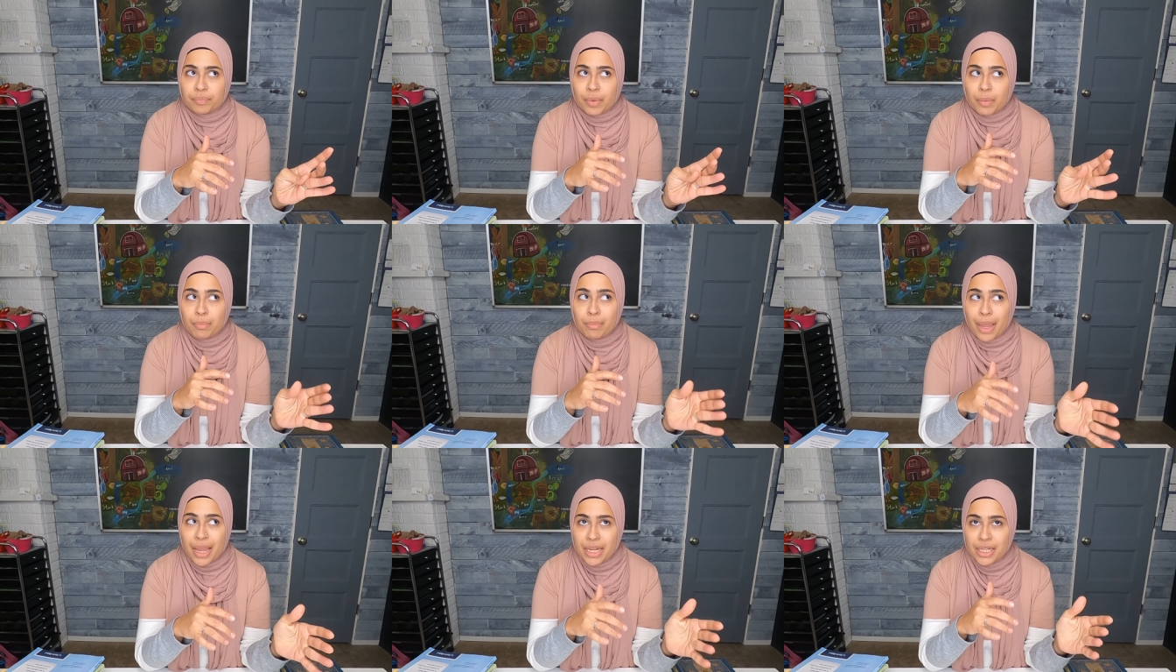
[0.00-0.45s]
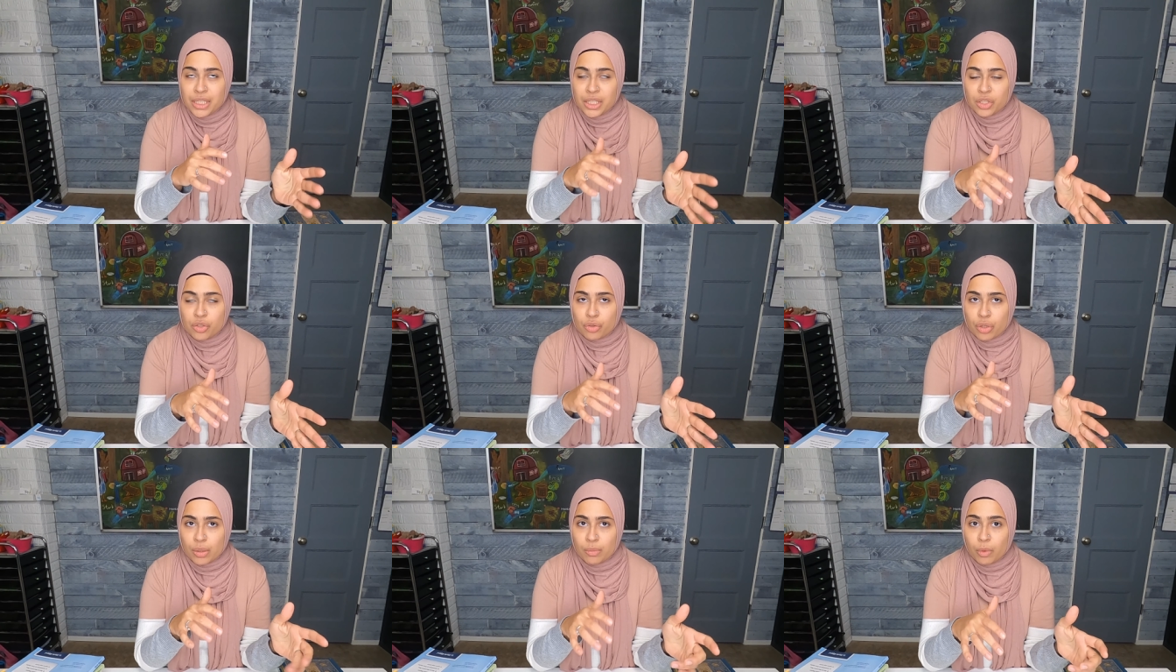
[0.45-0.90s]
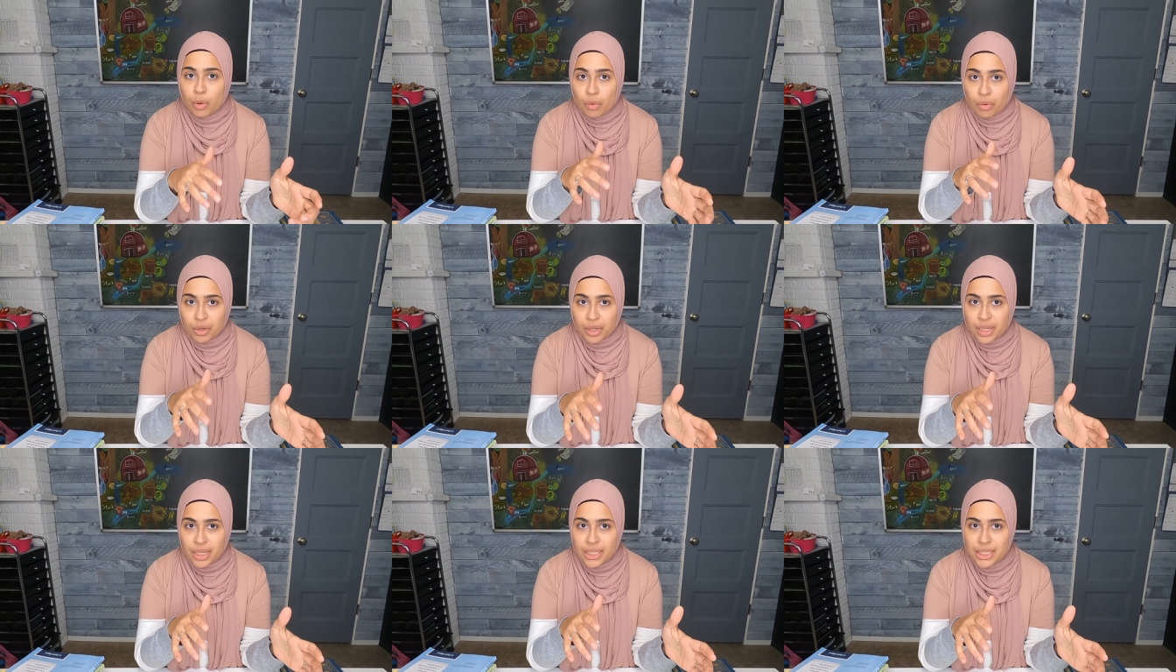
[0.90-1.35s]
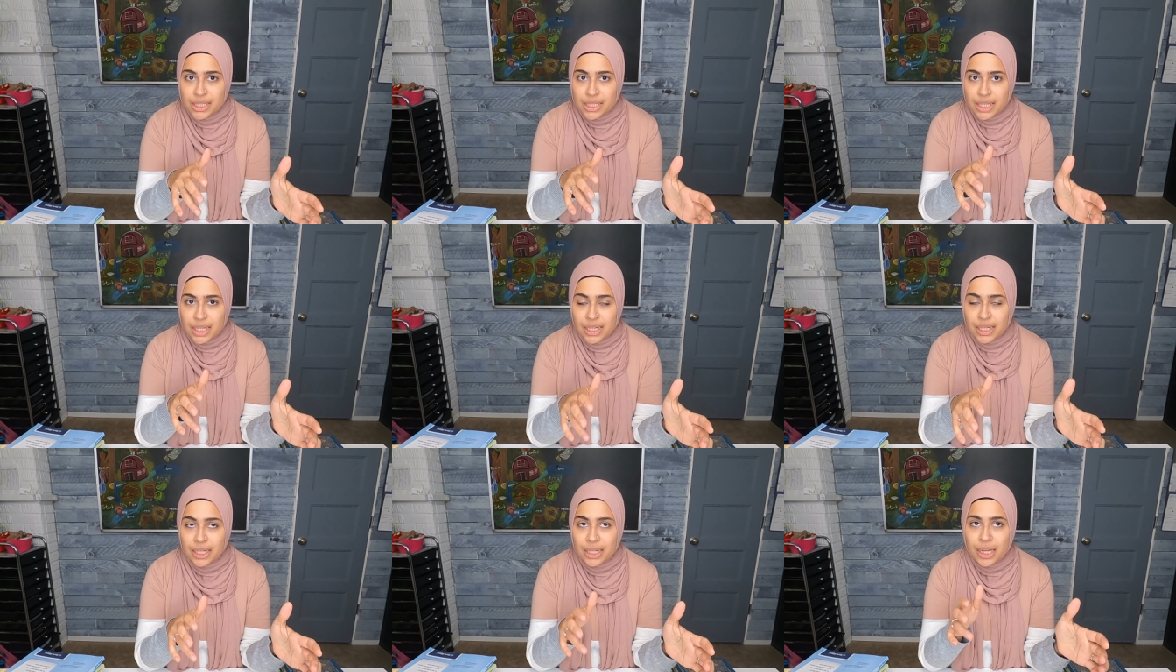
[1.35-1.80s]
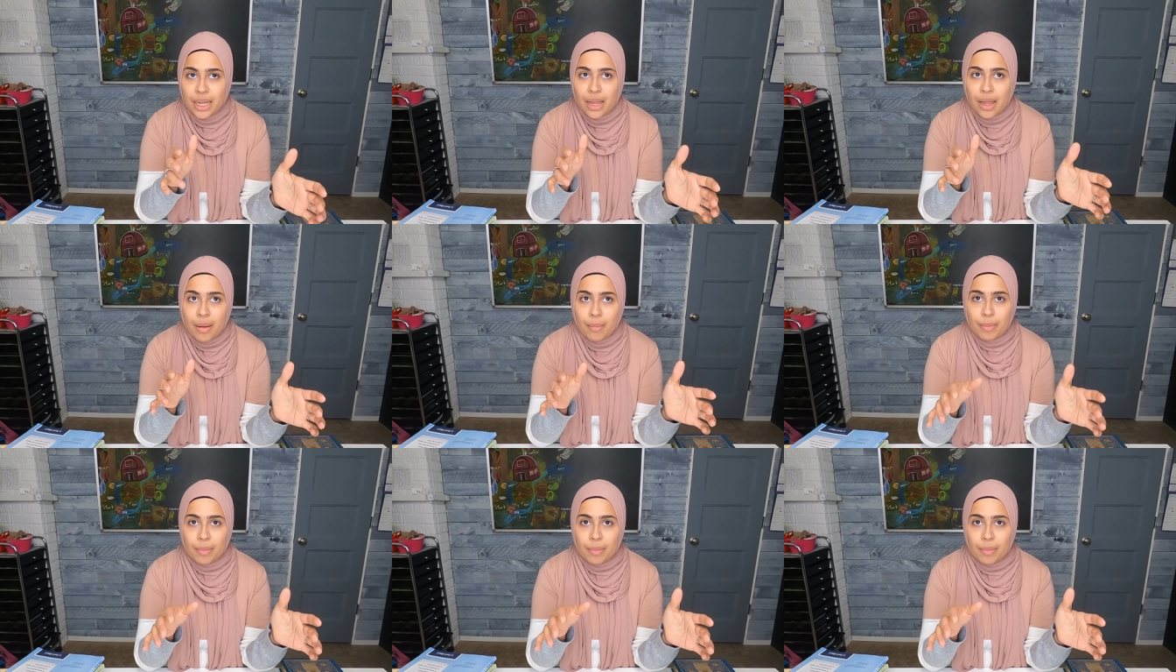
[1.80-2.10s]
mainstream oriented,